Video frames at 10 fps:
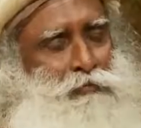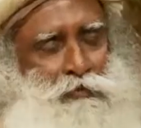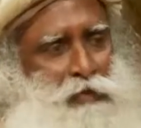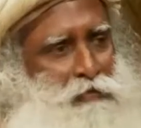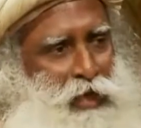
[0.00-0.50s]

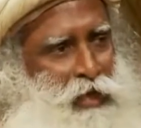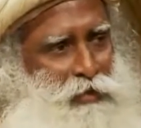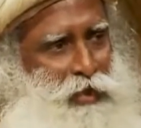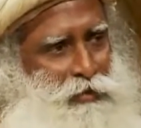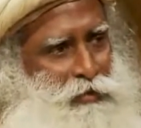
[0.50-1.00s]
We've never
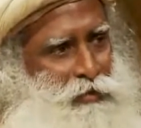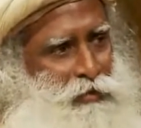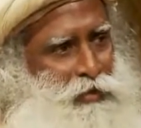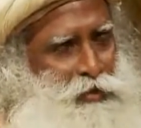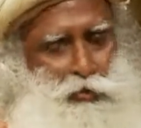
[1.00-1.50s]
had that.
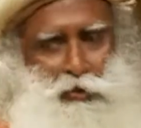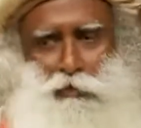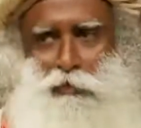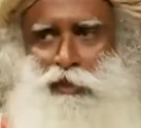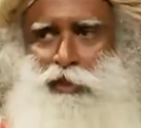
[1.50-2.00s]
It's
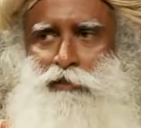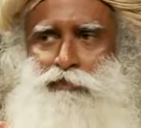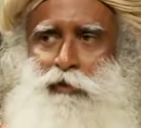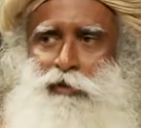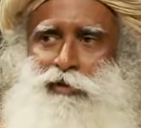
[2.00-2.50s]
only by
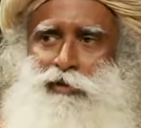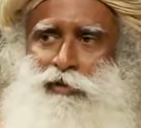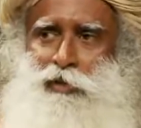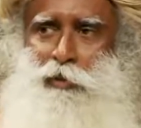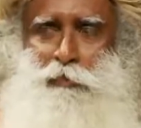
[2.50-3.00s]
default
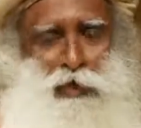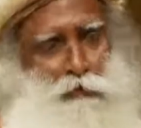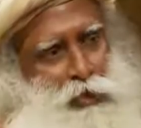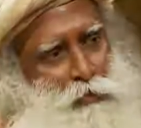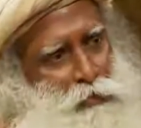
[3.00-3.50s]
that people have become